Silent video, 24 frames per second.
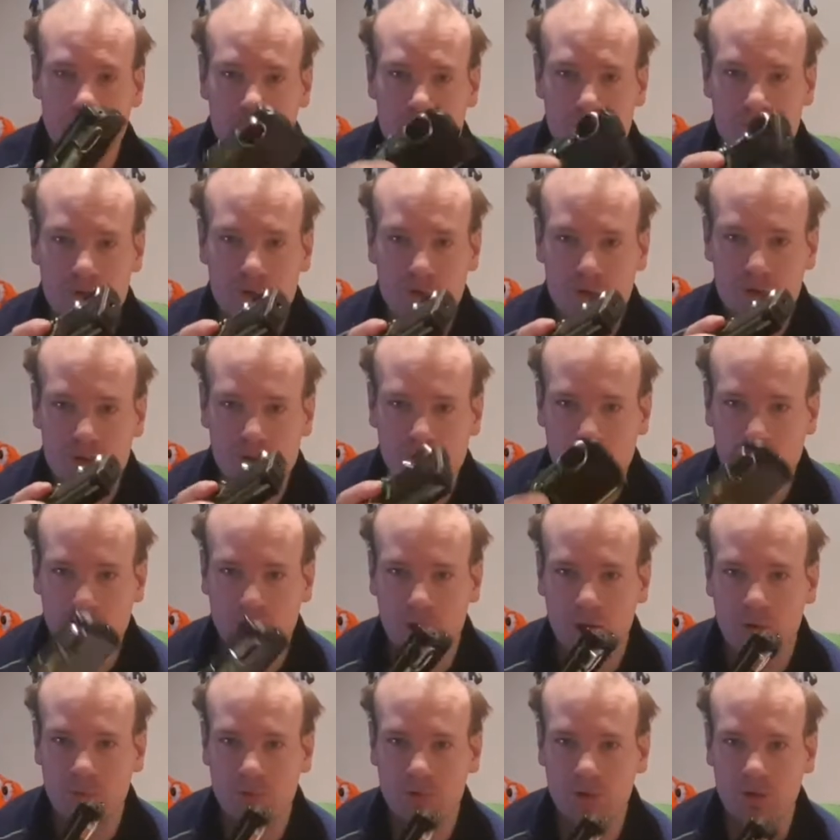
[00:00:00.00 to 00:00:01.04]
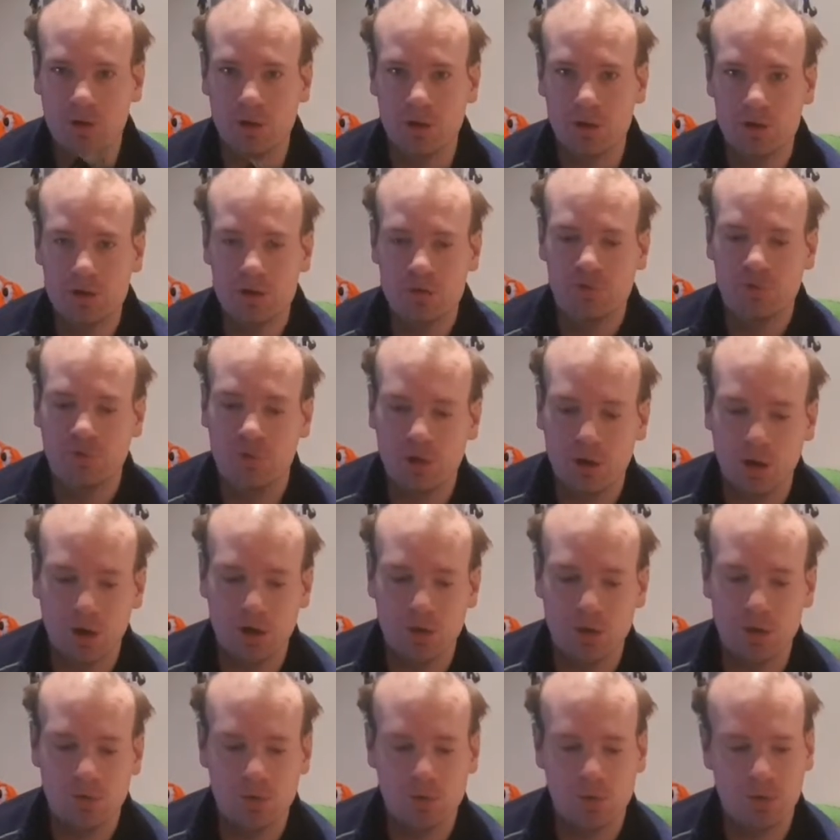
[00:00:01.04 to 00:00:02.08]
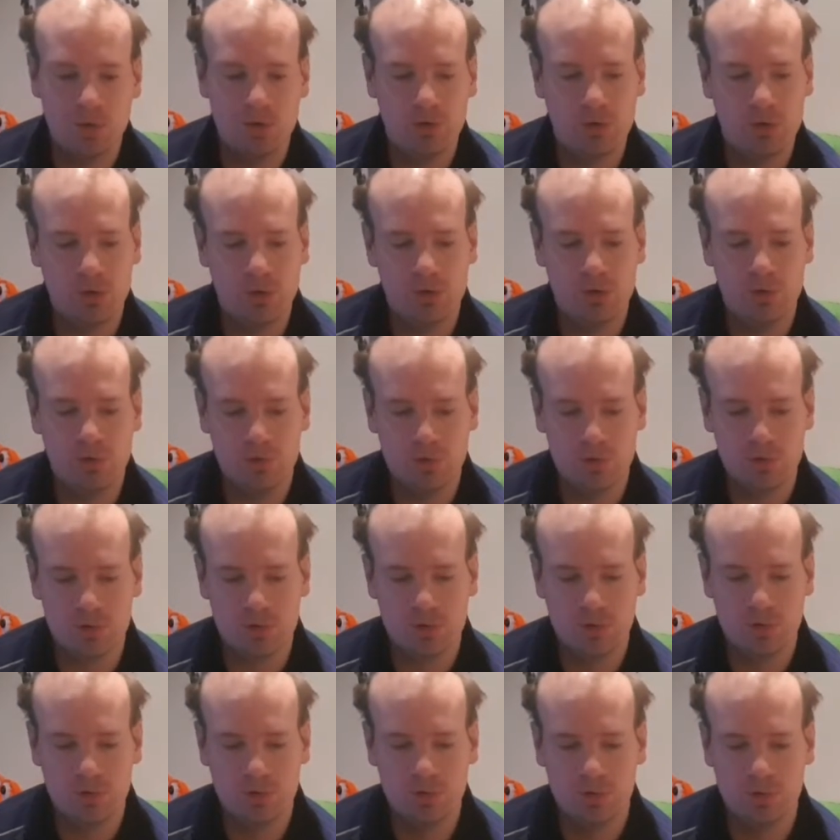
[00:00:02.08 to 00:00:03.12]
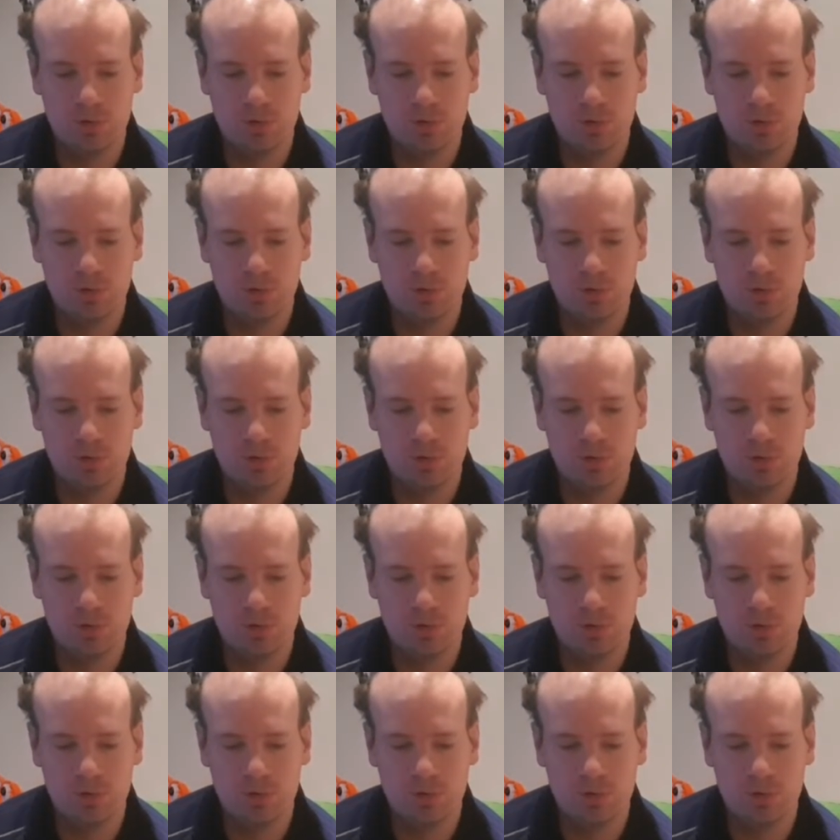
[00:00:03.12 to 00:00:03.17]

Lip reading: to use your camera. This is for underwater use.